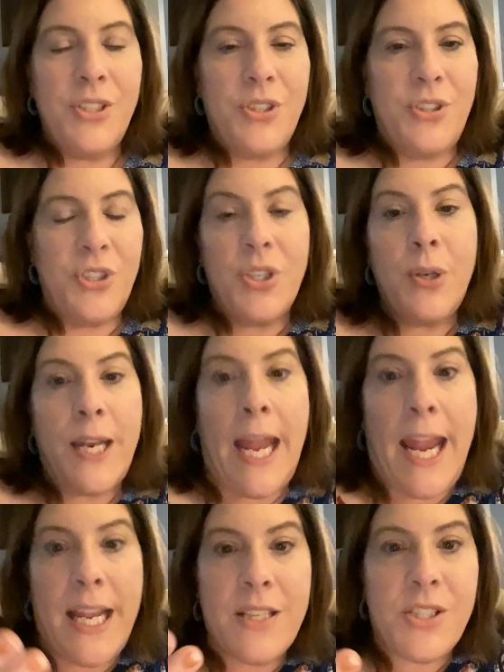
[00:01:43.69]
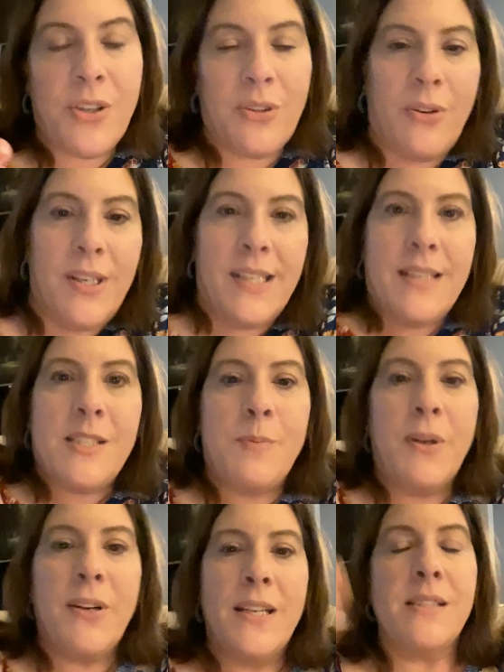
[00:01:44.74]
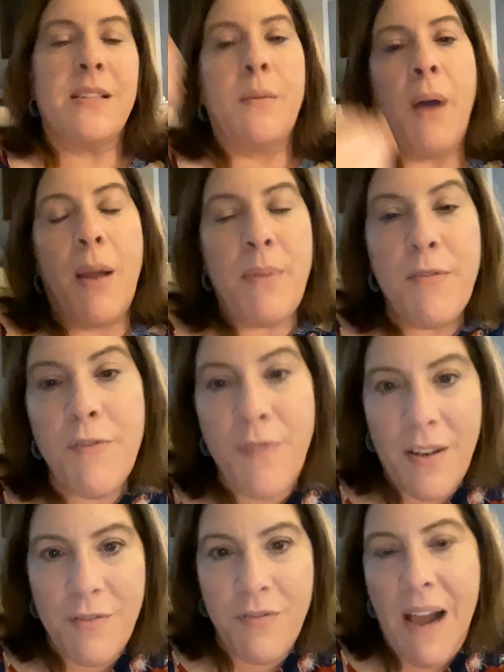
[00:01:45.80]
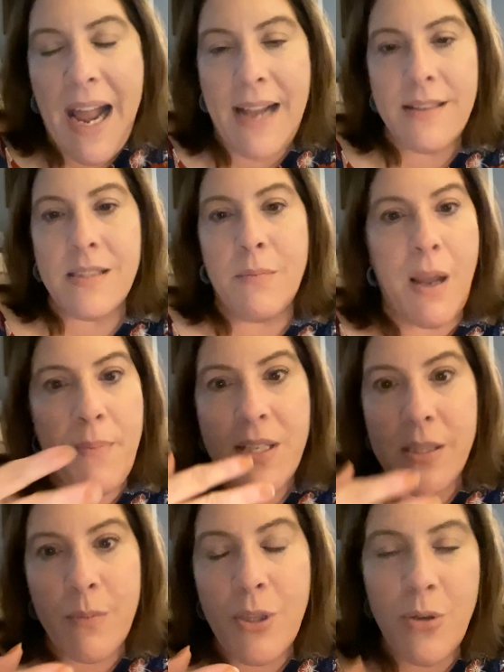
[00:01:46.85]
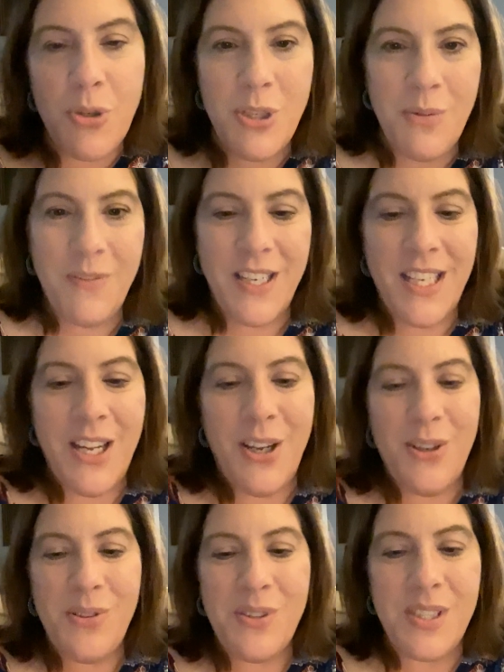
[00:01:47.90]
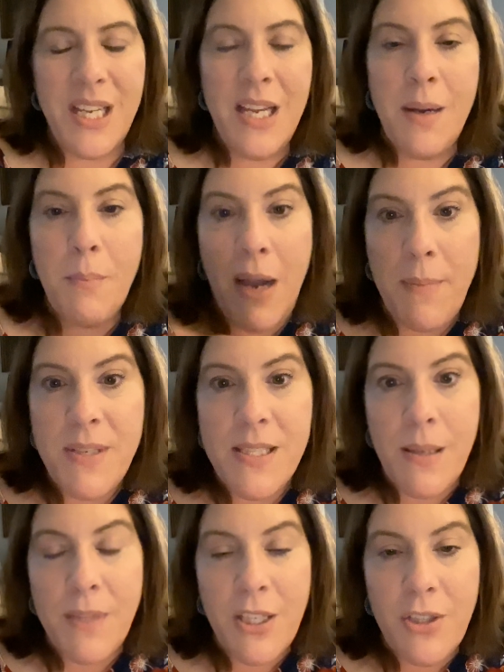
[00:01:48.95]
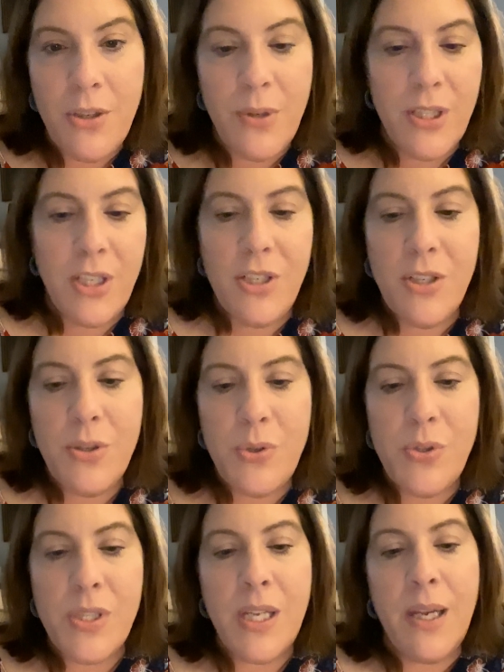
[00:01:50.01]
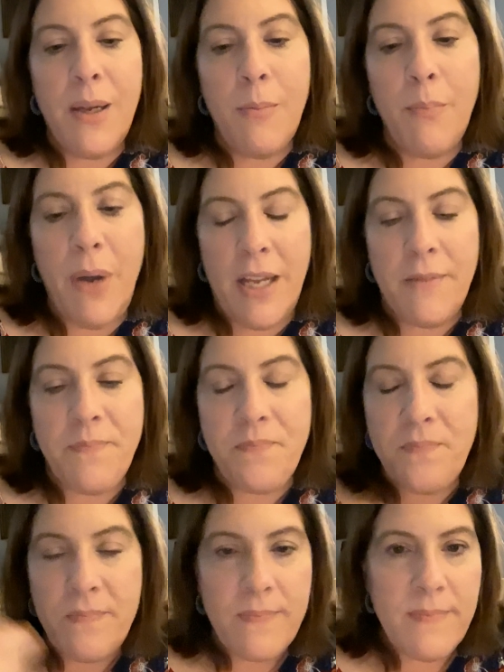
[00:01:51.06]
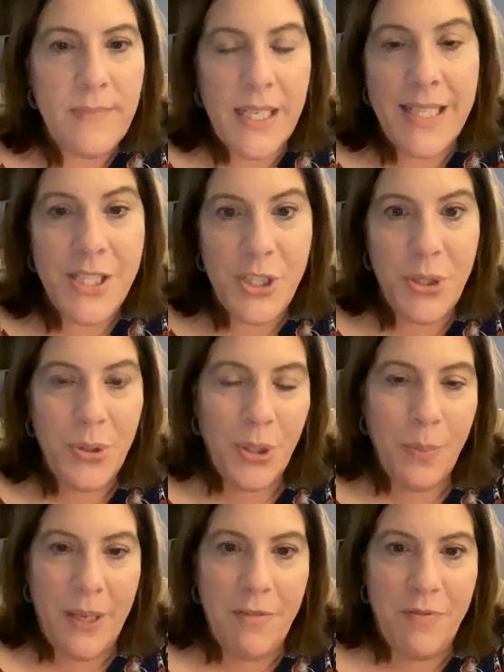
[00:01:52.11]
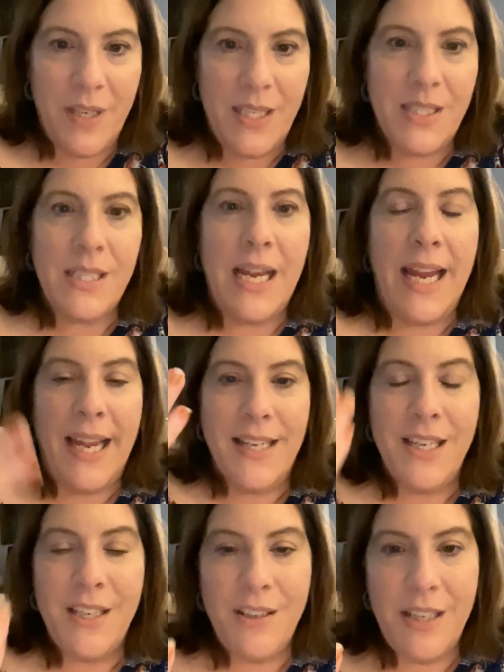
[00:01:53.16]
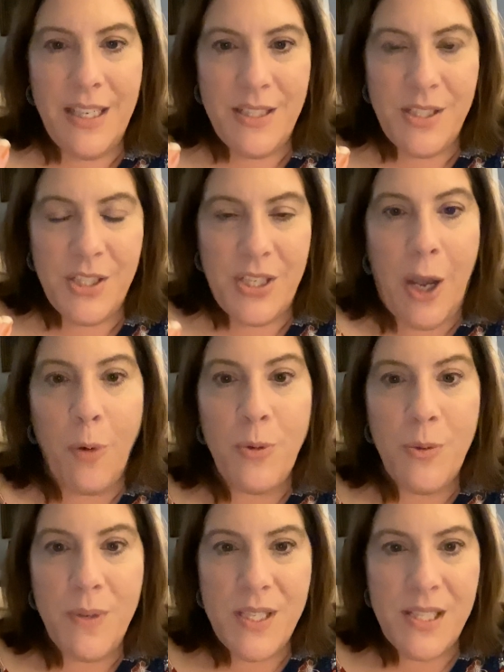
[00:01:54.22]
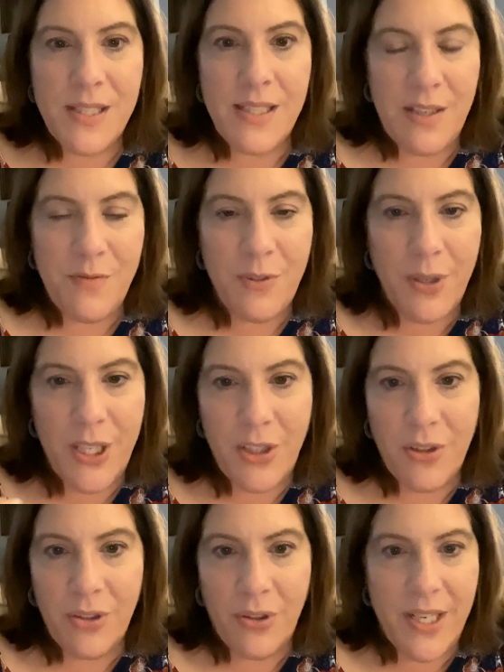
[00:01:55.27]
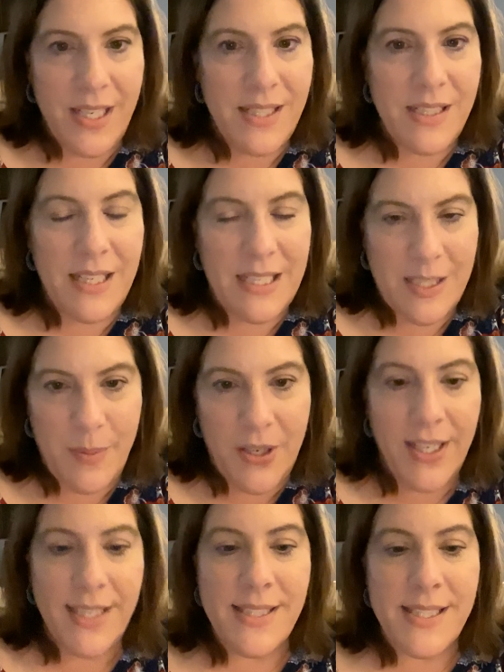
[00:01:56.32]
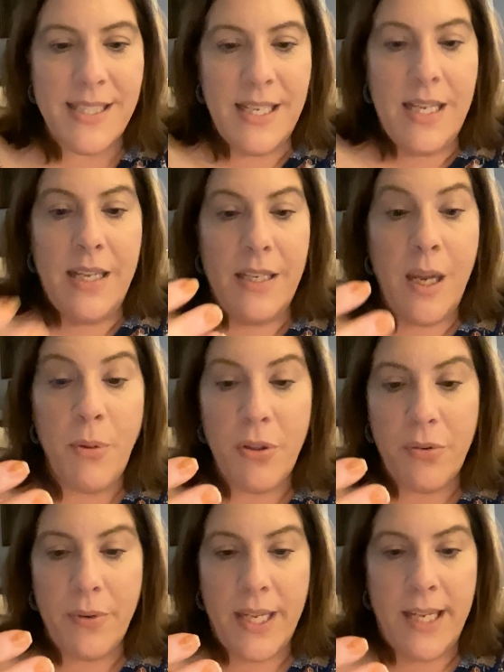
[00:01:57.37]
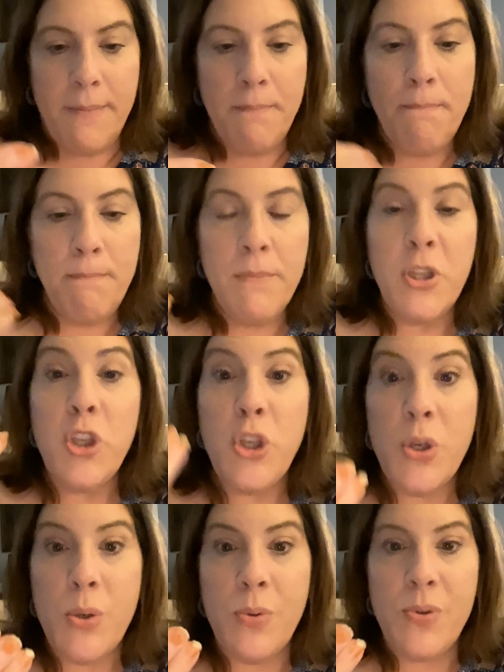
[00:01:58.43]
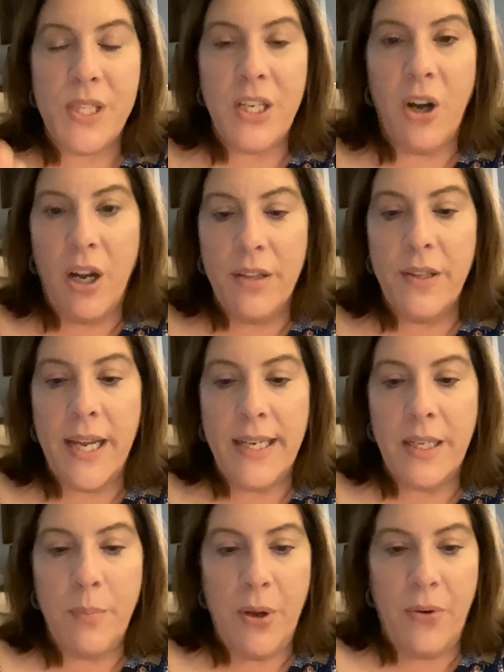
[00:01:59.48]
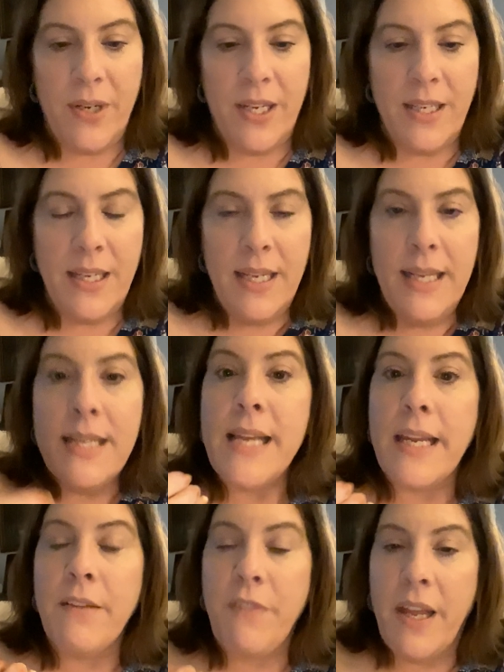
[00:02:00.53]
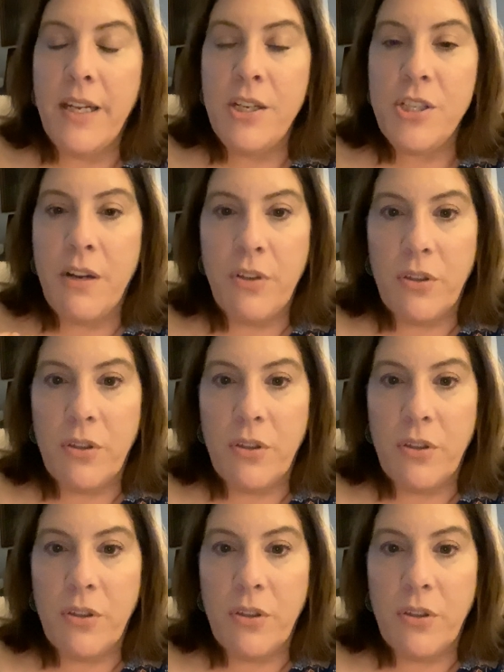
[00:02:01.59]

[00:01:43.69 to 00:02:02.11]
just to enhance your learning experience. They might be fun facts, it might be some YouTube videos, might be something new in the news, but it's to your benefit and it's to help you be successful in your learning experience. Number three, use the online component. Take advantage of your